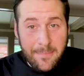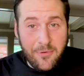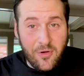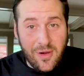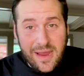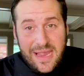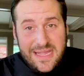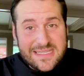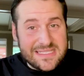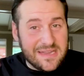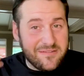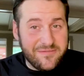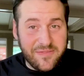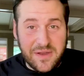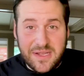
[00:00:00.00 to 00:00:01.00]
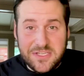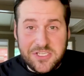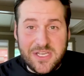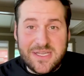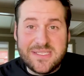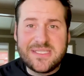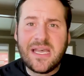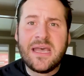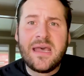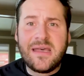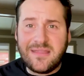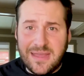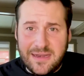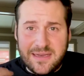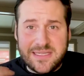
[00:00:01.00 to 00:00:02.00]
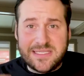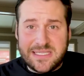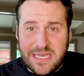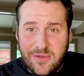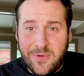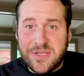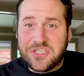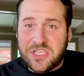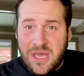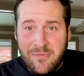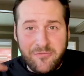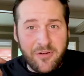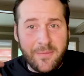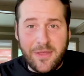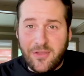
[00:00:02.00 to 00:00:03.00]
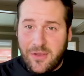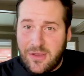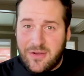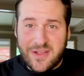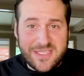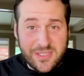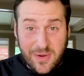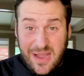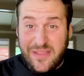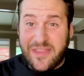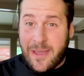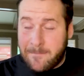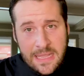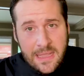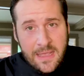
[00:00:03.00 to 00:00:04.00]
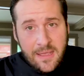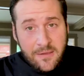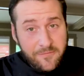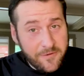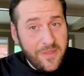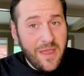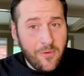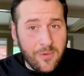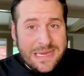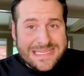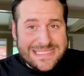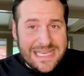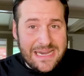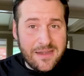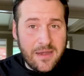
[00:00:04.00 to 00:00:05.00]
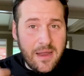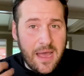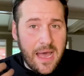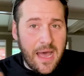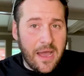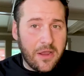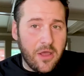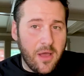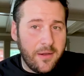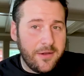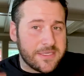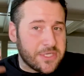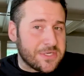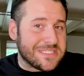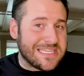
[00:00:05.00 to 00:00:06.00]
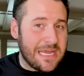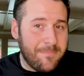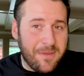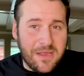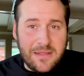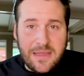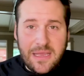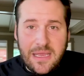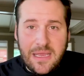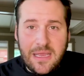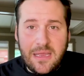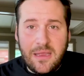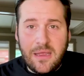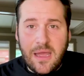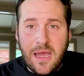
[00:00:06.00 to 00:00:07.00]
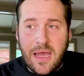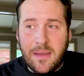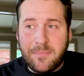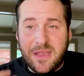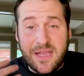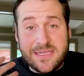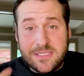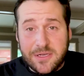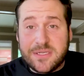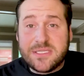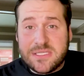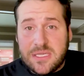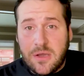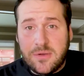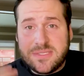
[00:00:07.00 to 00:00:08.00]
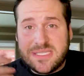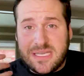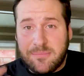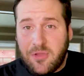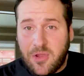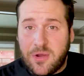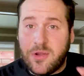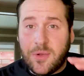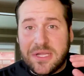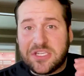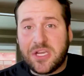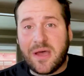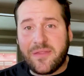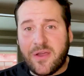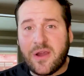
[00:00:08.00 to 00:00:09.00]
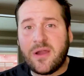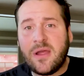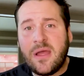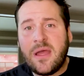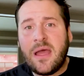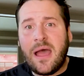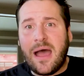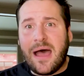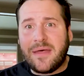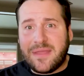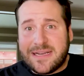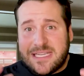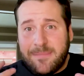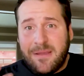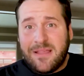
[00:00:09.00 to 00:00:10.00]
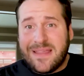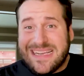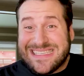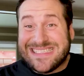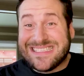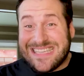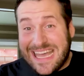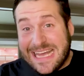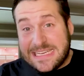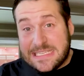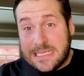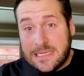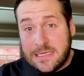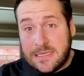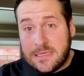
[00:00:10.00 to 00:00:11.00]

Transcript: upgrades and finishes that distinguish them from other units around them. For that reason, uh, condos are typically, uh, because they're so similar to each other, uh, they typically sit